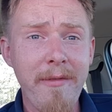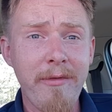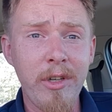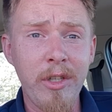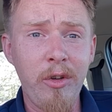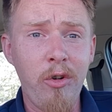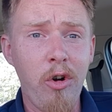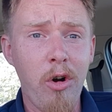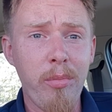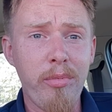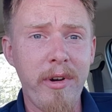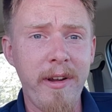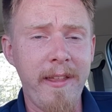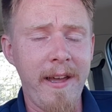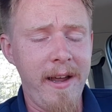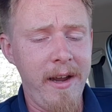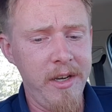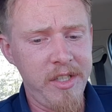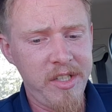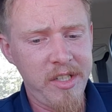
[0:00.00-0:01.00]
even incorporate
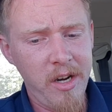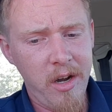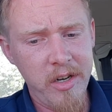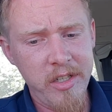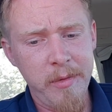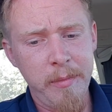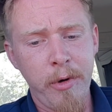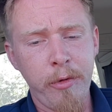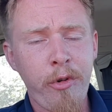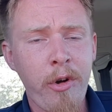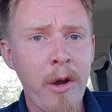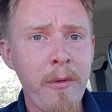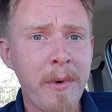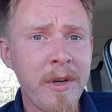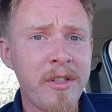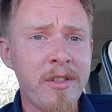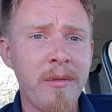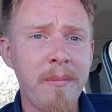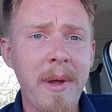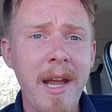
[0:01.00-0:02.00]
that as starting my Great
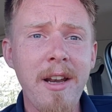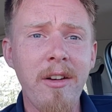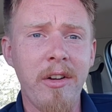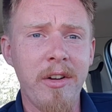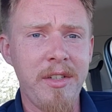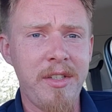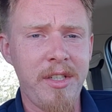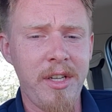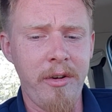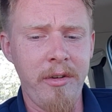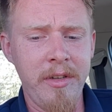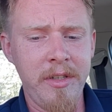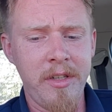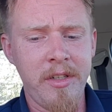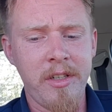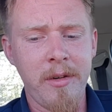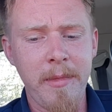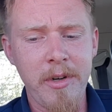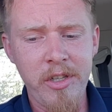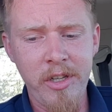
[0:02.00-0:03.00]
Western Mainline series,
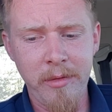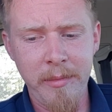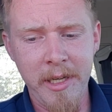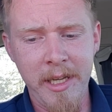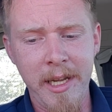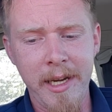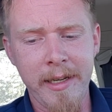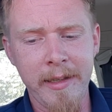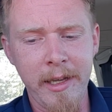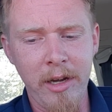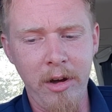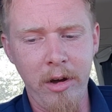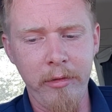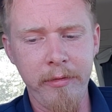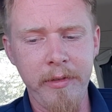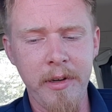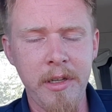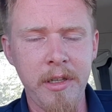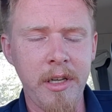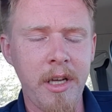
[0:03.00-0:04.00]
because I'm actually going to be kicking that
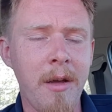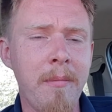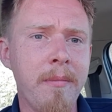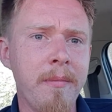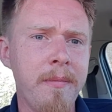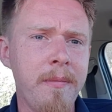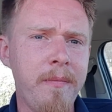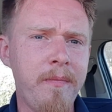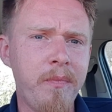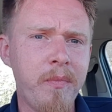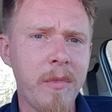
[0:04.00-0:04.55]
off in